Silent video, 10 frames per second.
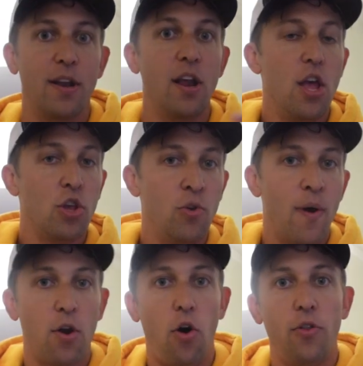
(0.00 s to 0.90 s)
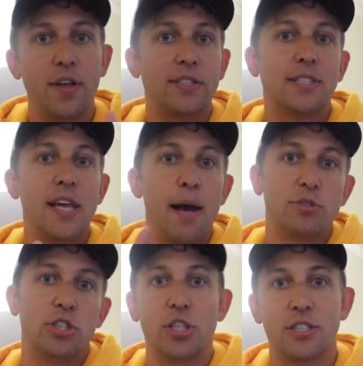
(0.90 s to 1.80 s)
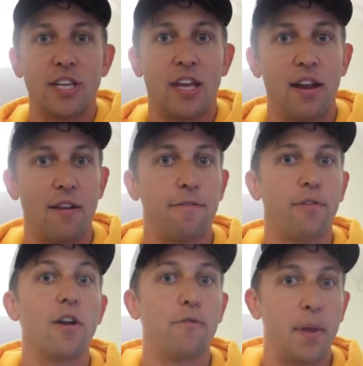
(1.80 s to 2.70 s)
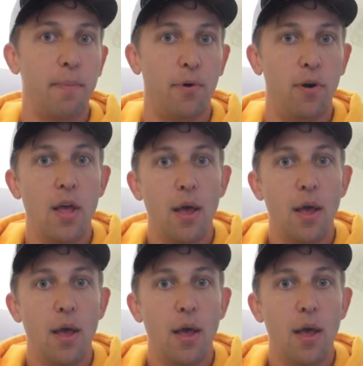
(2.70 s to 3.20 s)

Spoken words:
and you had all these steps just to get in front of people.